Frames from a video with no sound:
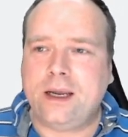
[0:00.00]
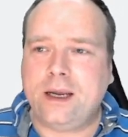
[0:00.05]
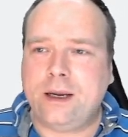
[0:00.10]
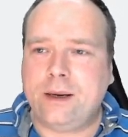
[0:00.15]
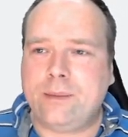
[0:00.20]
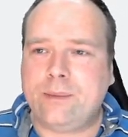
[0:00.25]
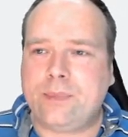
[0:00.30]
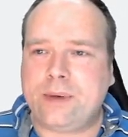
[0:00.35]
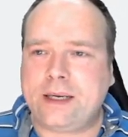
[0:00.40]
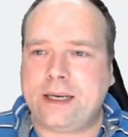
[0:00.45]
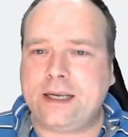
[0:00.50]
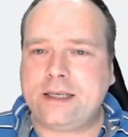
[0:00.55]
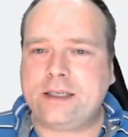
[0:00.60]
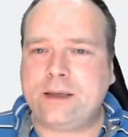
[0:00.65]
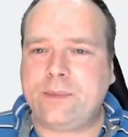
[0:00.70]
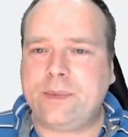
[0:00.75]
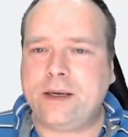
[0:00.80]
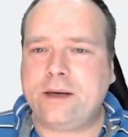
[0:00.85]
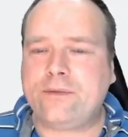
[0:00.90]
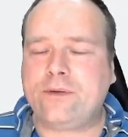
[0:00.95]
But there's
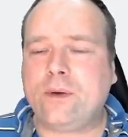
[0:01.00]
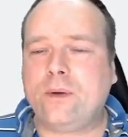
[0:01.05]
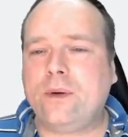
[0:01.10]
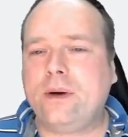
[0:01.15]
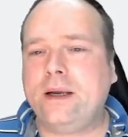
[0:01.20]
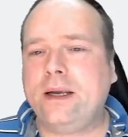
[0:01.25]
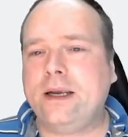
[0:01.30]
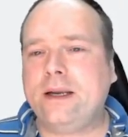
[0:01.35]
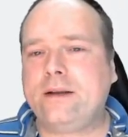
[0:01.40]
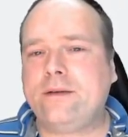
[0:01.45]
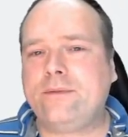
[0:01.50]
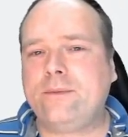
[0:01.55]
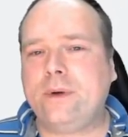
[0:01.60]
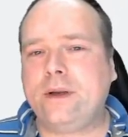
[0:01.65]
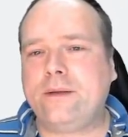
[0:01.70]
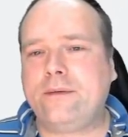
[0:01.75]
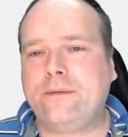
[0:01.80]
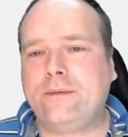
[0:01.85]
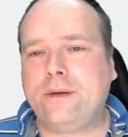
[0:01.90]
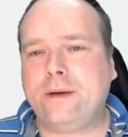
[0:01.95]
a bit of overhead
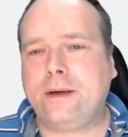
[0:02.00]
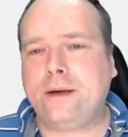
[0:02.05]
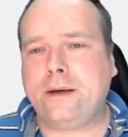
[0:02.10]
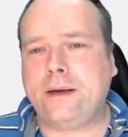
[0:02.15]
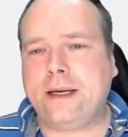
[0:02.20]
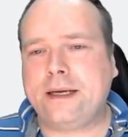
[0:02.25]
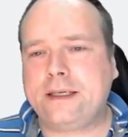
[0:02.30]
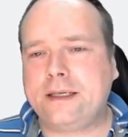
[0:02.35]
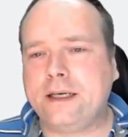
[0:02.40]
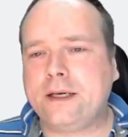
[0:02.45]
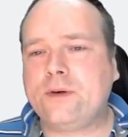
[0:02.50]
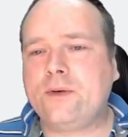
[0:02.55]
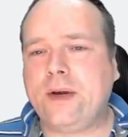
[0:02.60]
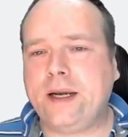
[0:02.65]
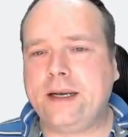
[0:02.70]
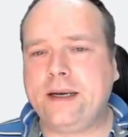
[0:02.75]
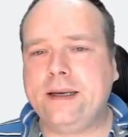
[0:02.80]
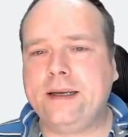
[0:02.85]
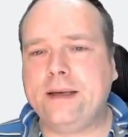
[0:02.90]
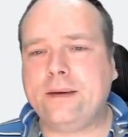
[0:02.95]
with actually
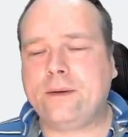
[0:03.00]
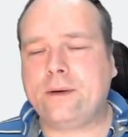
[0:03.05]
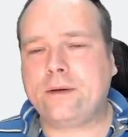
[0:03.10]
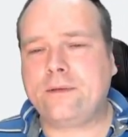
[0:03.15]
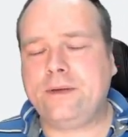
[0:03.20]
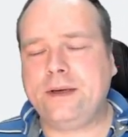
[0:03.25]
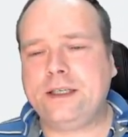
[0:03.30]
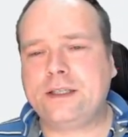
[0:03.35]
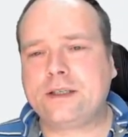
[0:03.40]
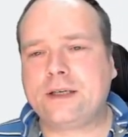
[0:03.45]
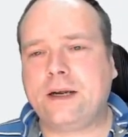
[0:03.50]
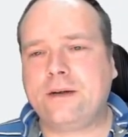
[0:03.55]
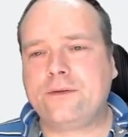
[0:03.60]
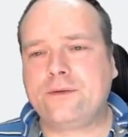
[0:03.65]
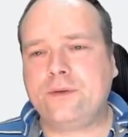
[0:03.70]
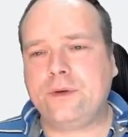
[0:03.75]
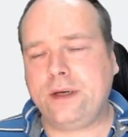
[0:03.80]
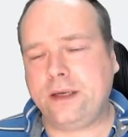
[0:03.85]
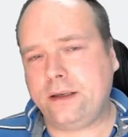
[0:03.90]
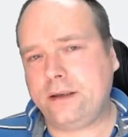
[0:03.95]
creating all of these
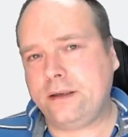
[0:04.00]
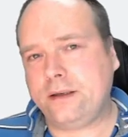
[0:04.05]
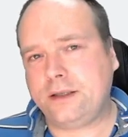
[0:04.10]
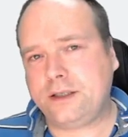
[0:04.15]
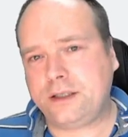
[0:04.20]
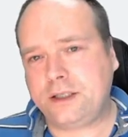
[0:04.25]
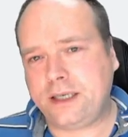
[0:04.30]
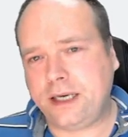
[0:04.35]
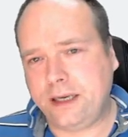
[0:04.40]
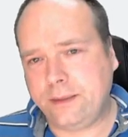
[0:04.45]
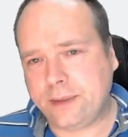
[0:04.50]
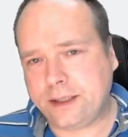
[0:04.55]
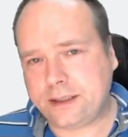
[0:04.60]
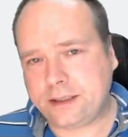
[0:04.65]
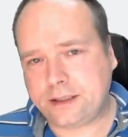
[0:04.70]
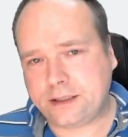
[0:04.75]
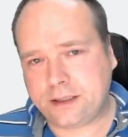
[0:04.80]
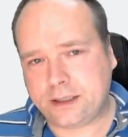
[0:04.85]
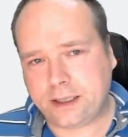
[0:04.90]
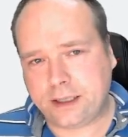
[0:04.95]
GraphQL
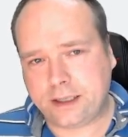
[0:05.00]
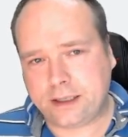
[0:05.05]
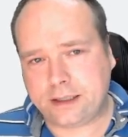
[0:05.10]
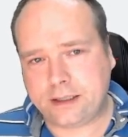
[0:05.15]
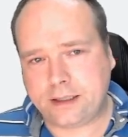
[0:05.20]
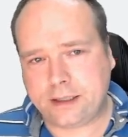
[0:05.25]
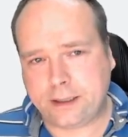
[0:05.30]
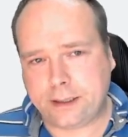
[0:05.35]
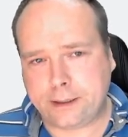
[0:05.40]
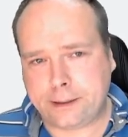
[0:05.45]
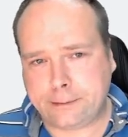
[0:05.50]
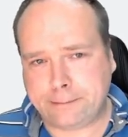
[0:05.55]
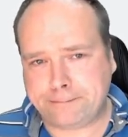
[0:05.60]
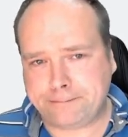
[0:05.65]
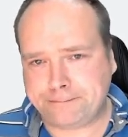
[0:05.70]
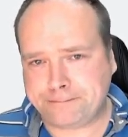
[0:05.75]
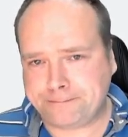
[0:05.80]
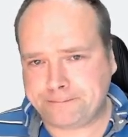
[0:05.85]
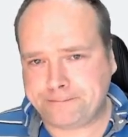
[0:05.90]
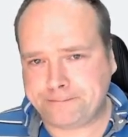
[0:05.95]
schemas.
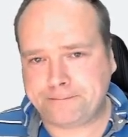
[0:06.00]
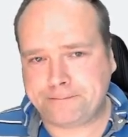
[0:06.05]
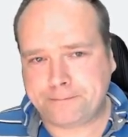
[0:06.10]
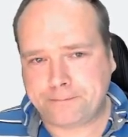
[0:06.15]
And